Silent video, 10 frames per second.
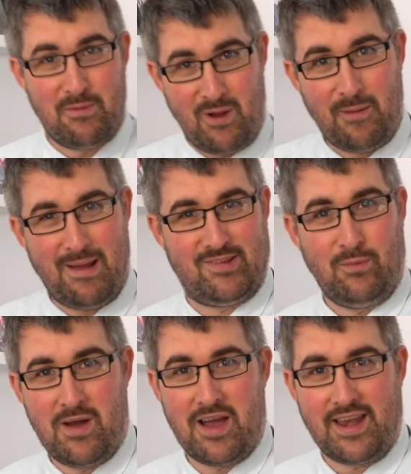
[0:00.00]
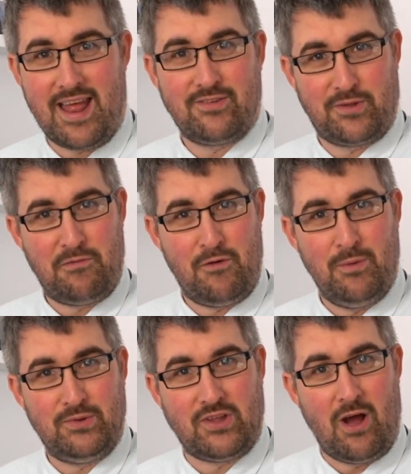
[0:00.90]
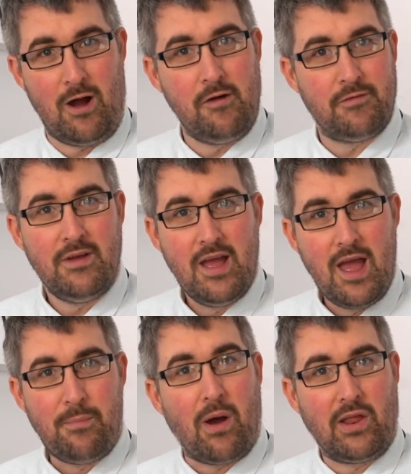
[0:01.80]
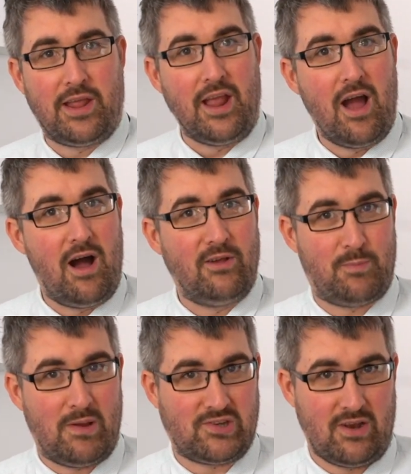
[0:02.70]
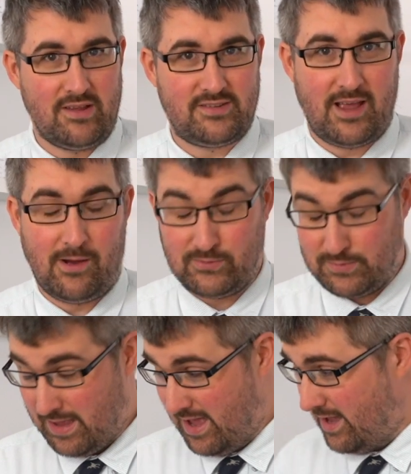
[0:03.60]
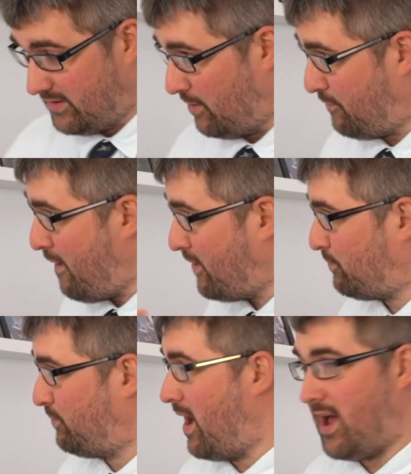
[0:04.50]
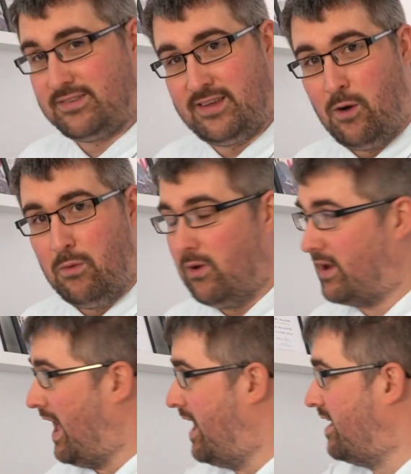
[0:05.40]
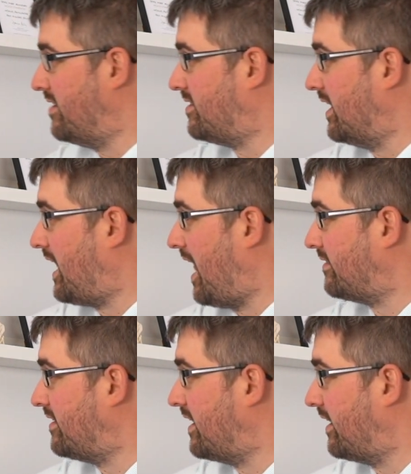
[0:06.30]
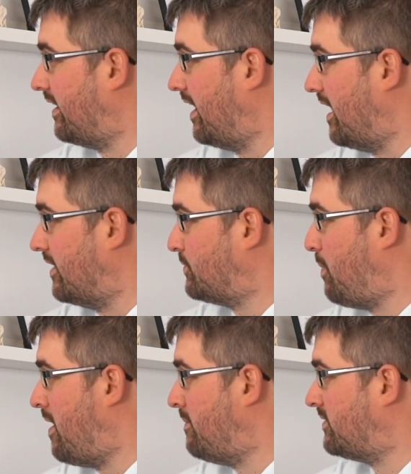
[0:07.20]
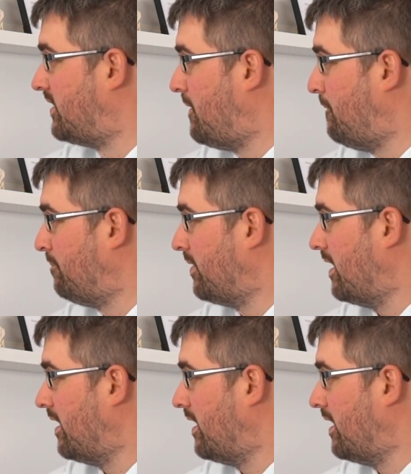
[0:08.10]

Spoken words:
We're going to get back to work now, so I thought we'll start off by looking at our specialised cells. So the first cell we'll look at is the classic sperm cell.